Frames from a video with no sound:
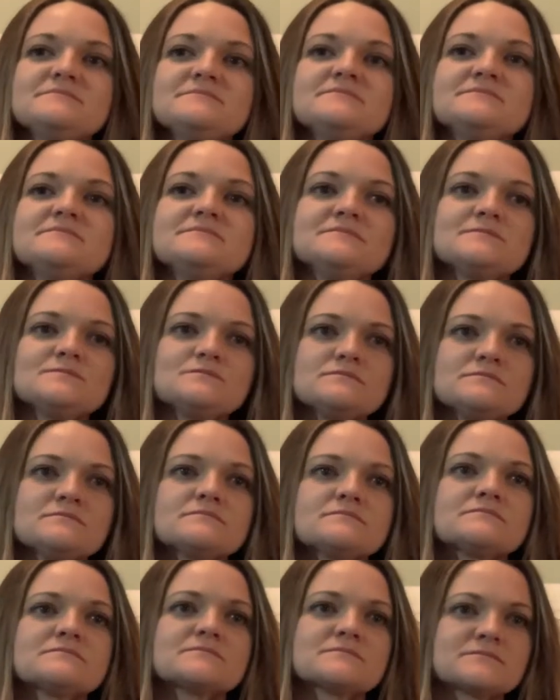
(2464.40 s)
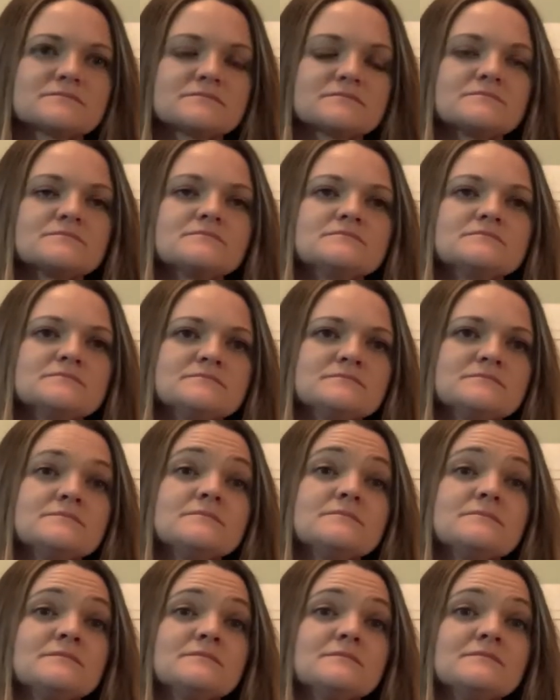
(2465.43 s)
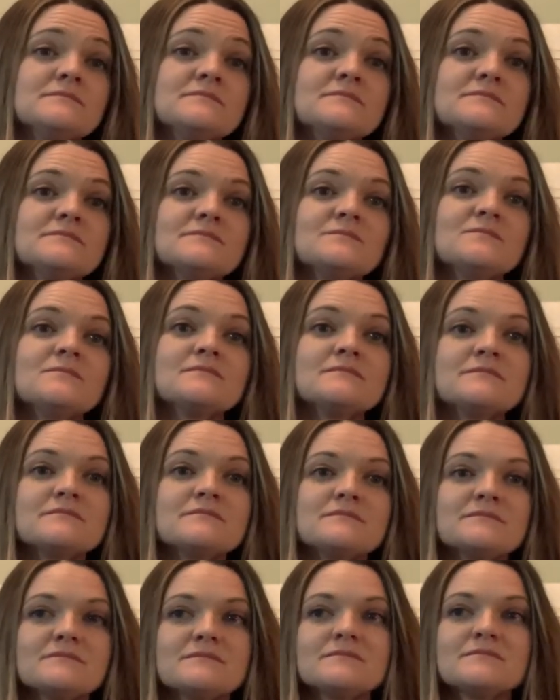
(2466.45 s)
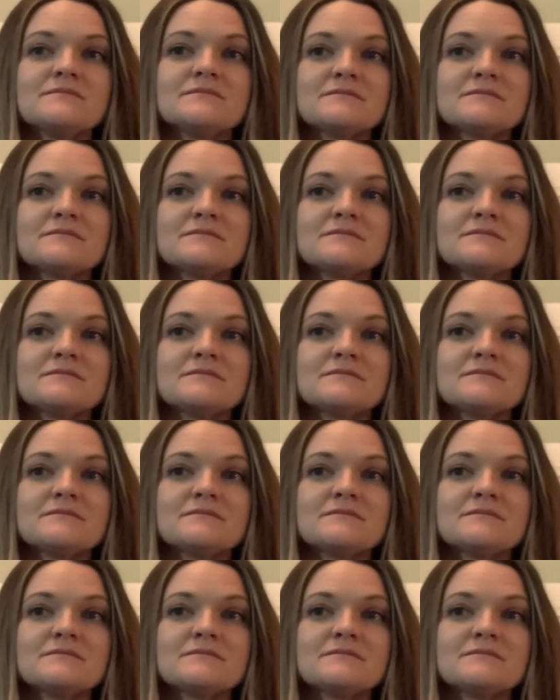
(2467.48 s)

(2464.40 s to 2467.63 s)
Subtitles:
No words are spoken by the person on screen.